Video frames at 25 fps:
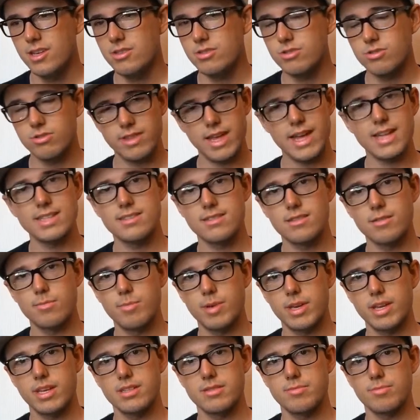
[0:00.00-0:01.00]
So that's the
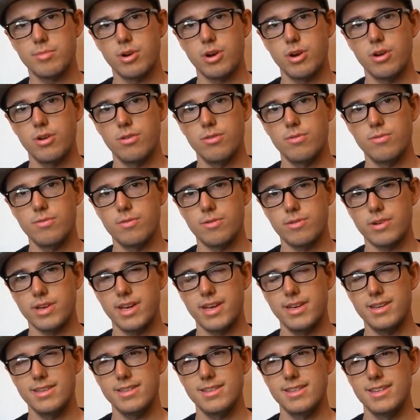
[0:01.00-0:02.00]
biggest pro,
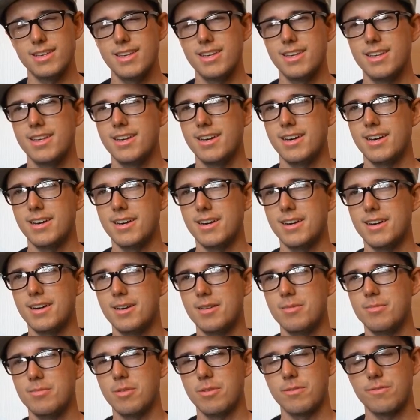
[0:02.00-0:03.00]
okay?
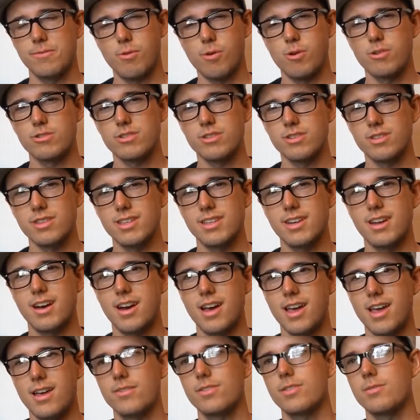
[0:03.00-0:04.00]
Unfortunately,
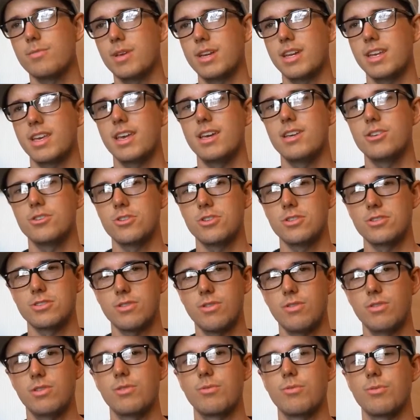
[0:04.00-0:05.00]
not every medication is
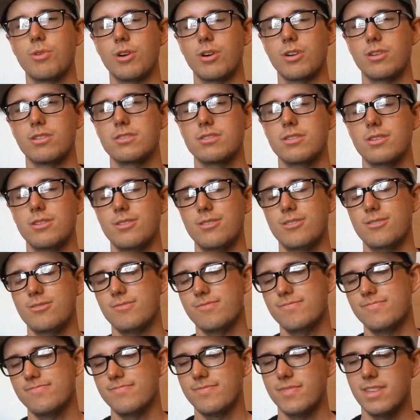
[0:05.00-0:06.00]
going to work.
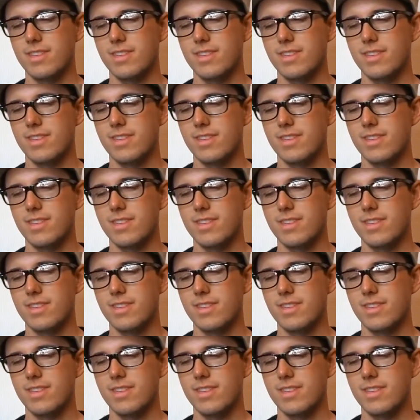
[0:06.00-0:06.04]
So